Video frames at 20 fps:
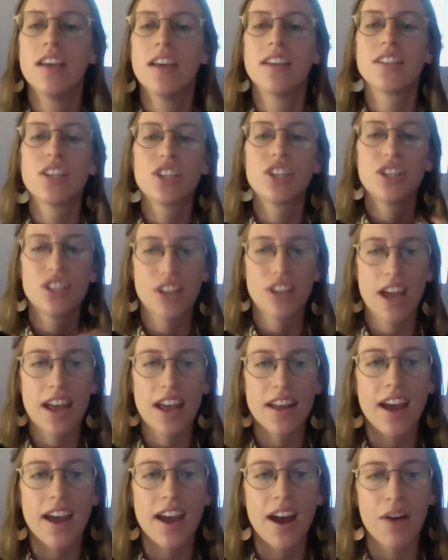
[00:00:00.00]
to
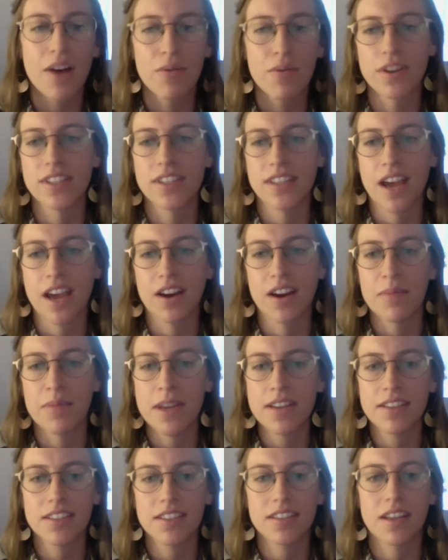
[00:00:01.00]
shed outward
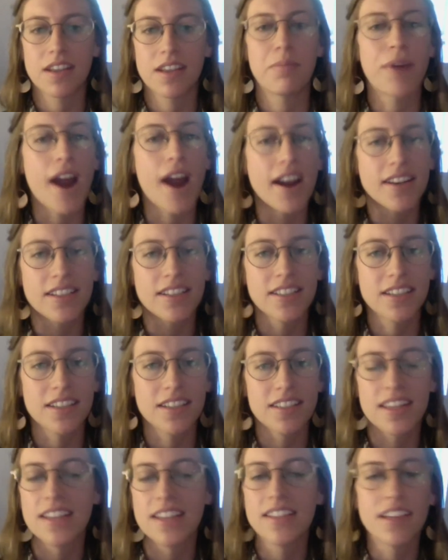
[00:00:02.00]
sacraments and
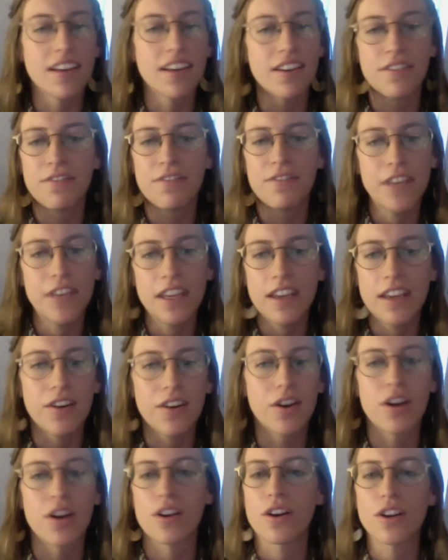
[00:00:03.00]
practices that didn't feed
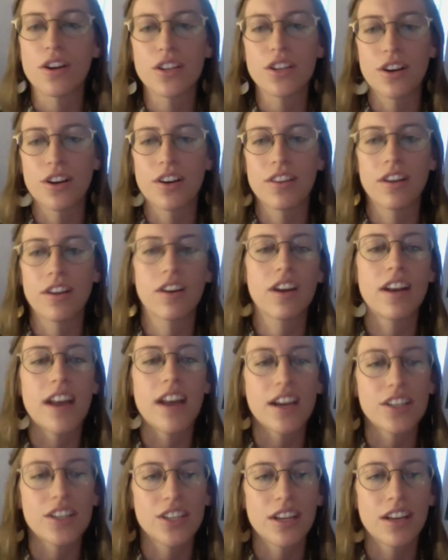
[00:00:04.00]
or nurture their
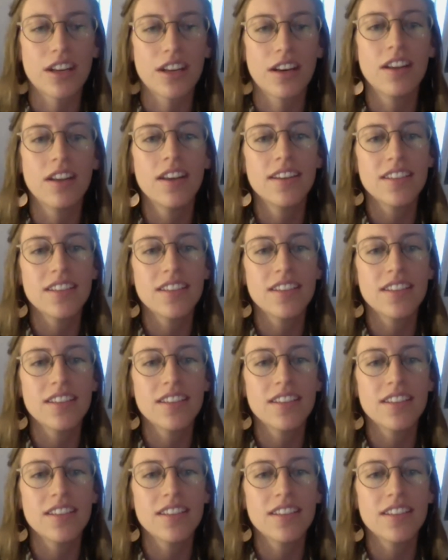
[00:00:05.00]
connection